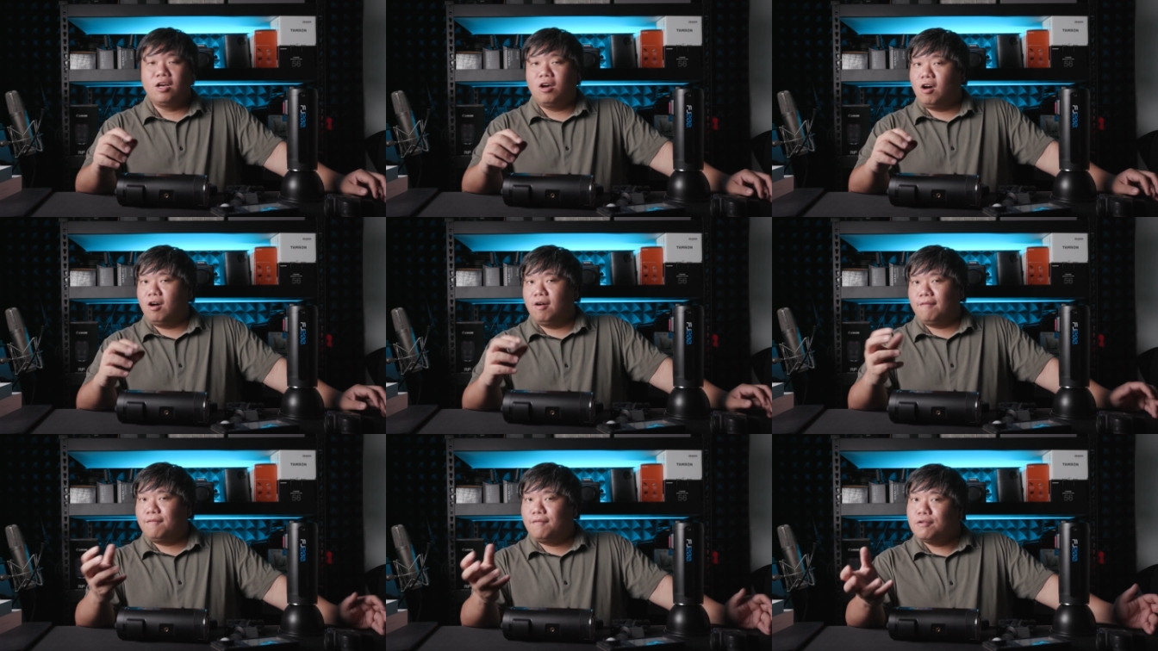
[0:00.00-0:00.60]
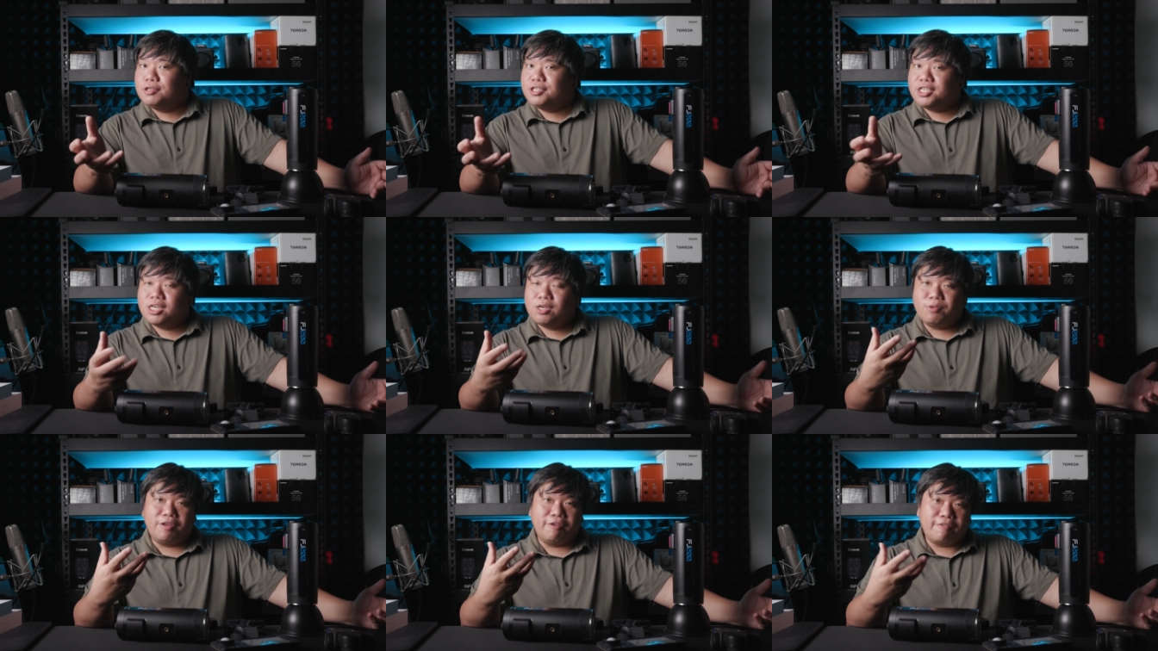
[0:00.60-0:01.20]
or
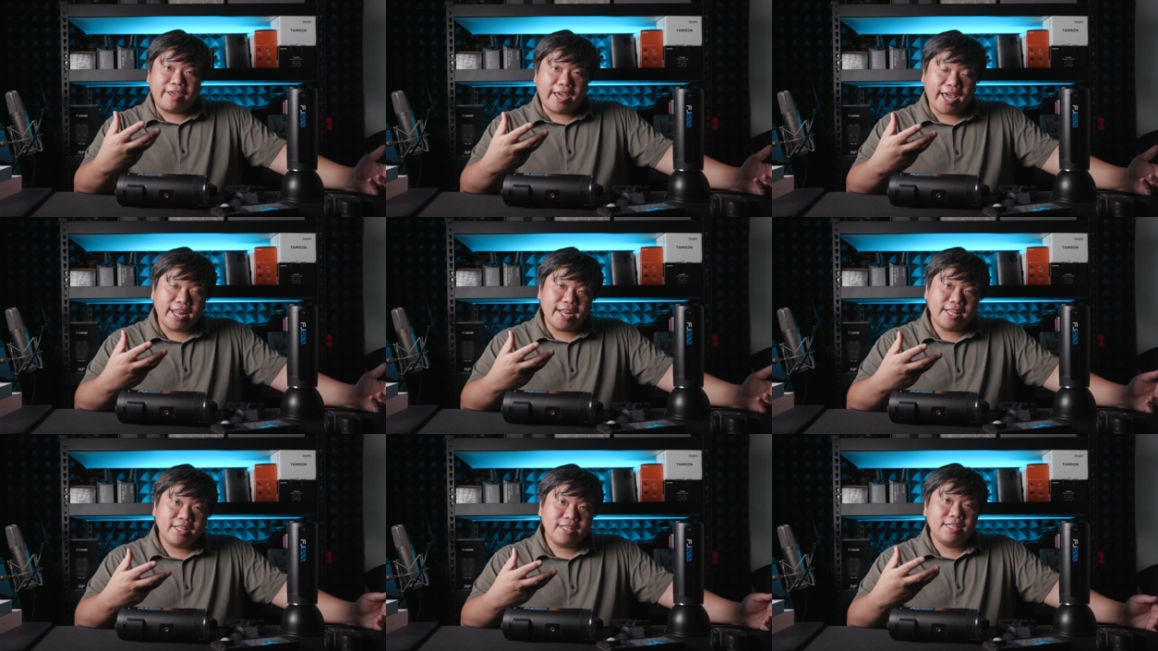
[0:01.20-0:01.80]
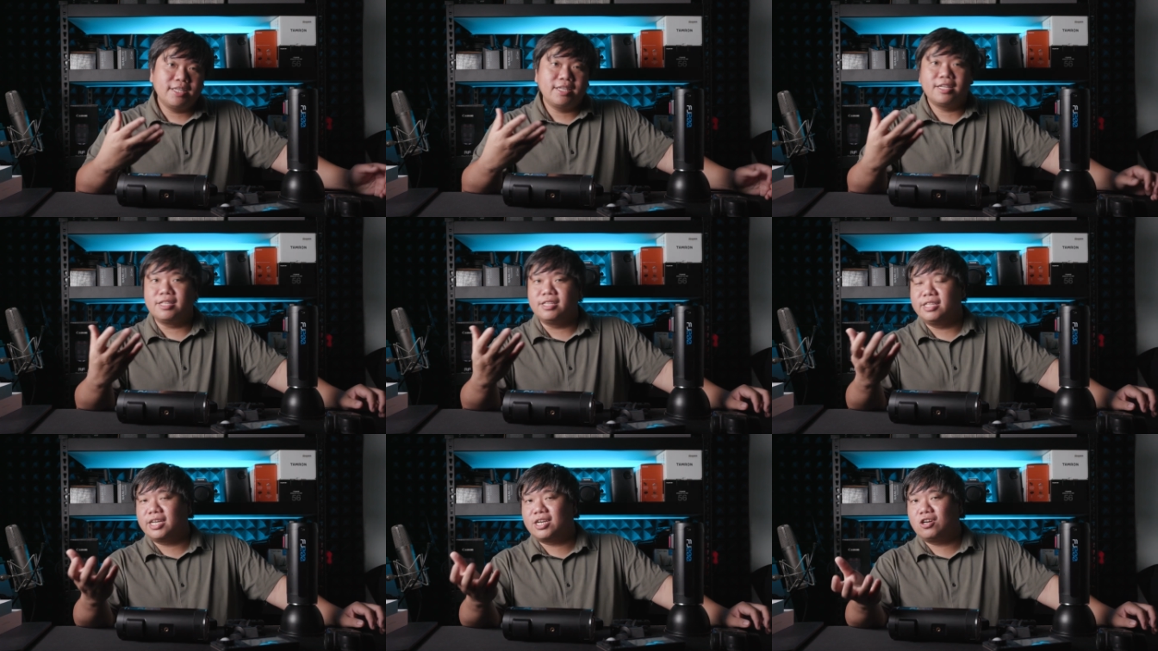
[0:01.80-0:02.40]
Fuji with Canon,
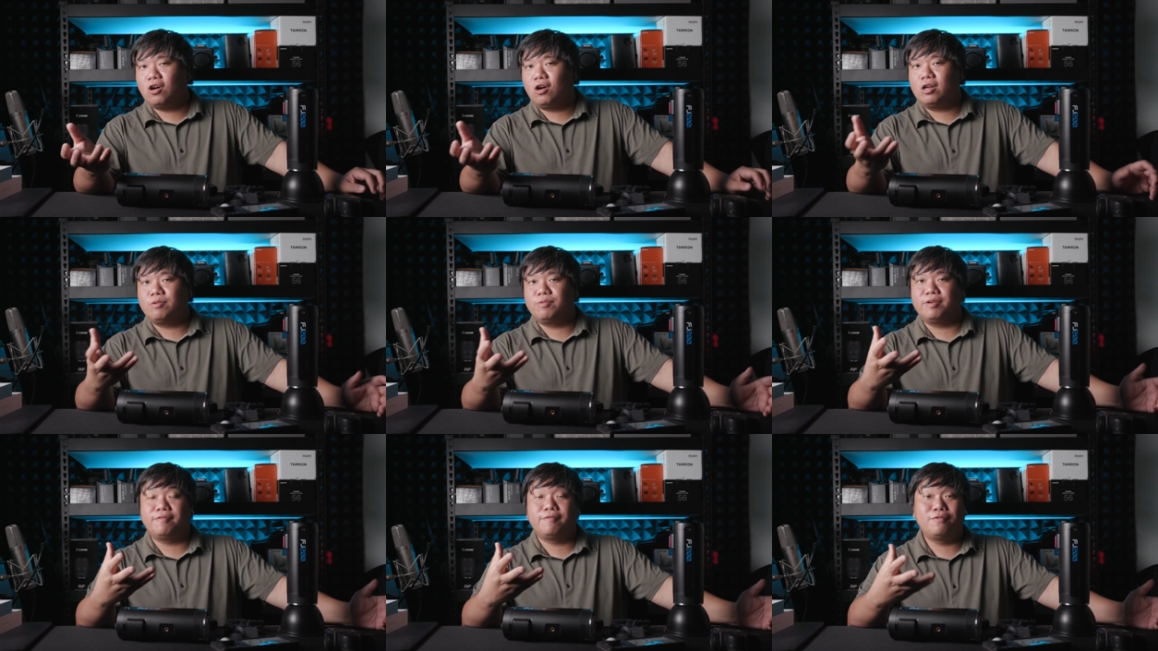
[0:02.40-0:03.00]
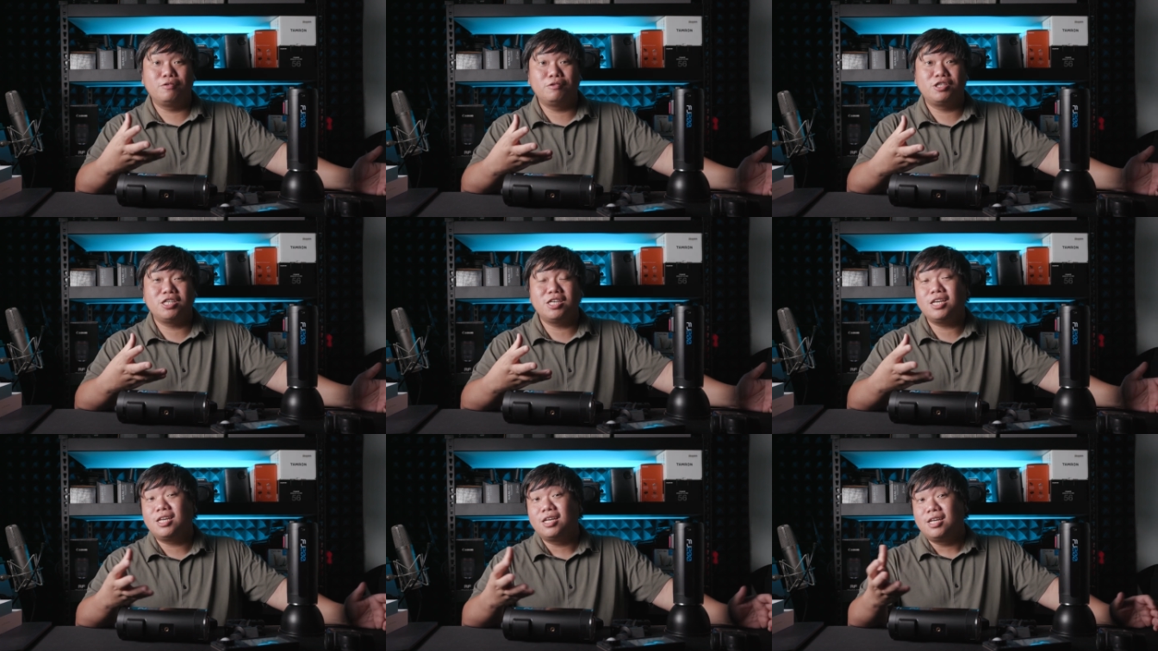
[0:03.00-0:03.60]
Nikon with
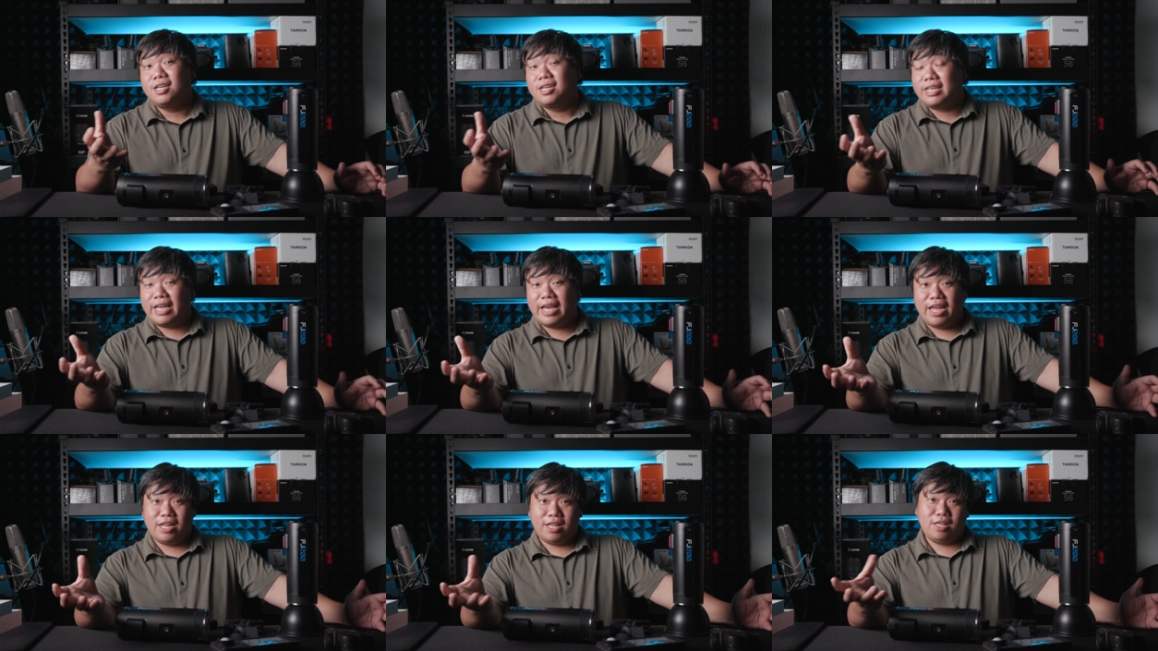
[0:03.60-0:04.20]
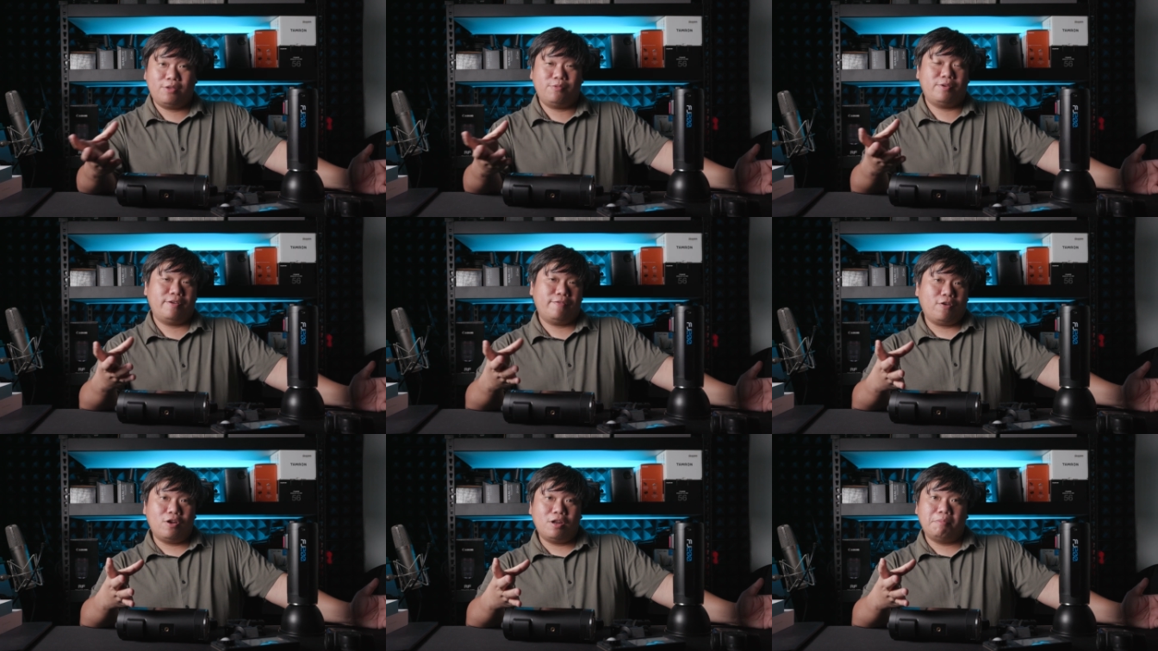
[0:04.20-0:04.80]
Fuji, Canon
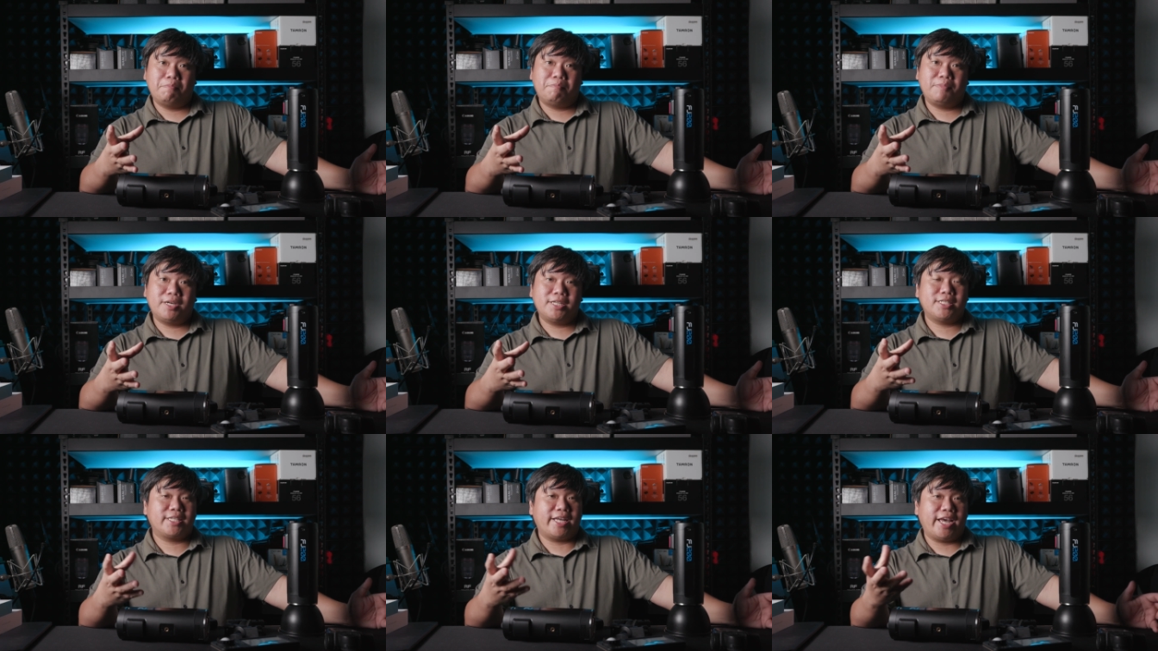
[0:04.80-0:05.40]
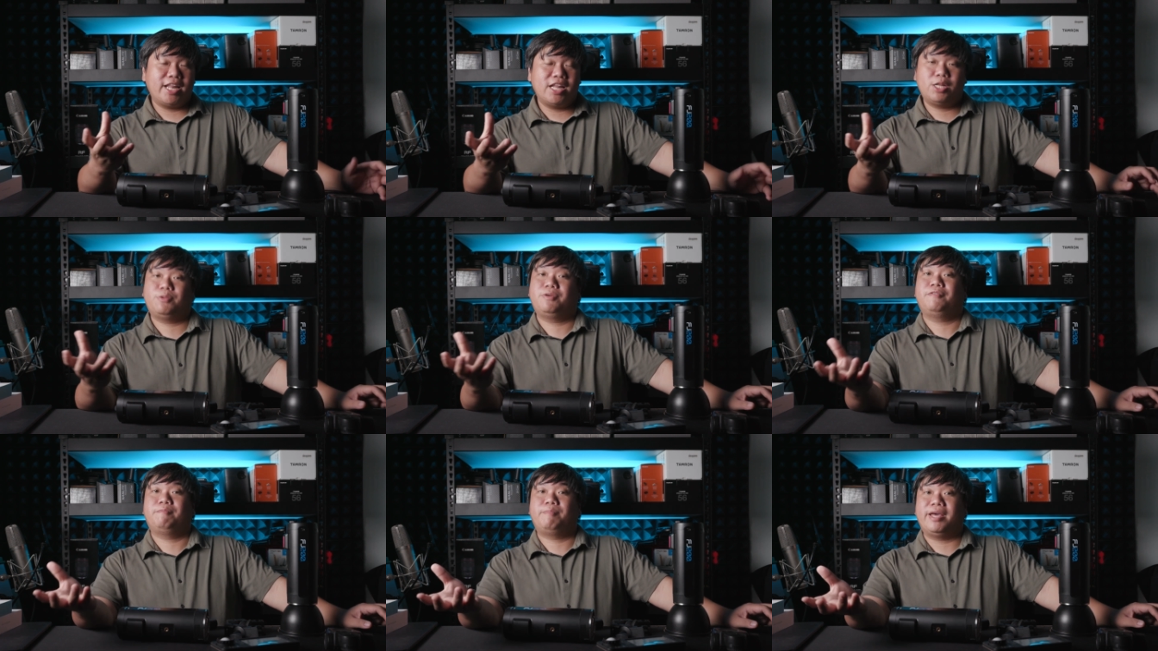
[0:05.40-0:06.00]
with Olympus, Canon
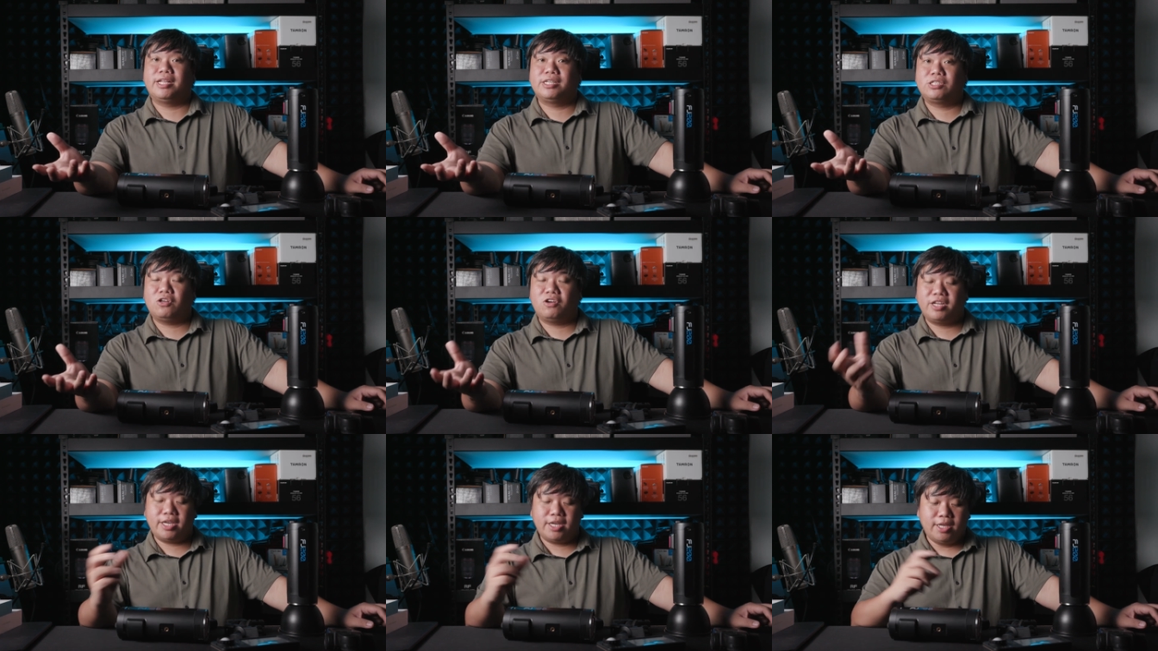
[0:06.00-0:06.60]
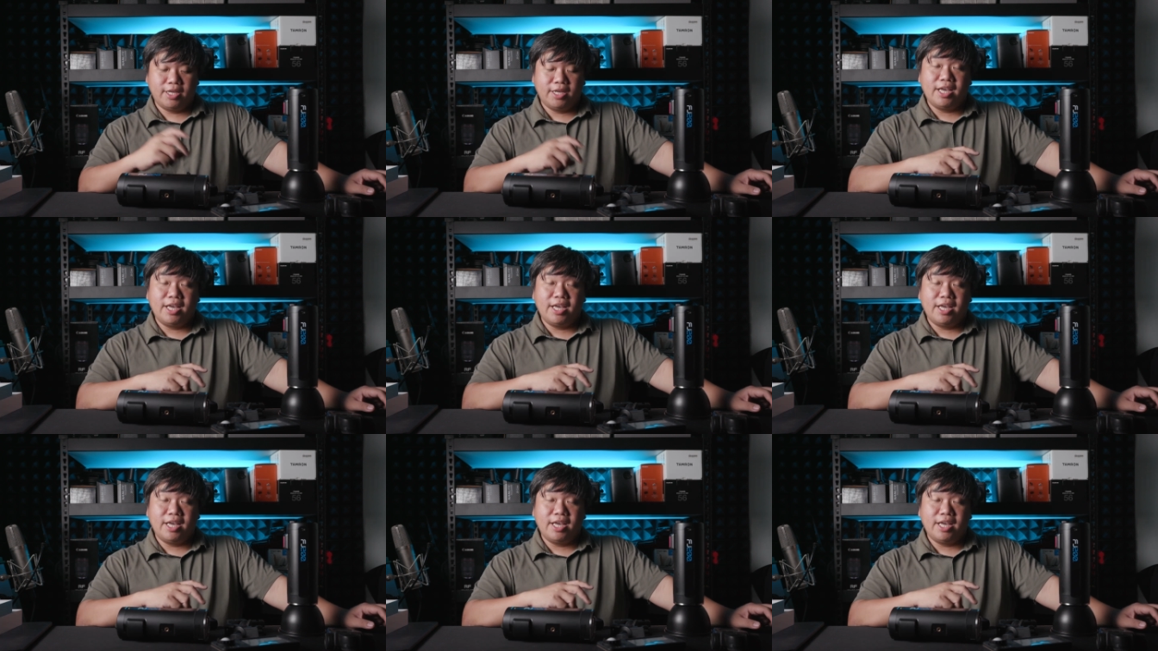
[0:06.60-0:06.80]
with Panasonic,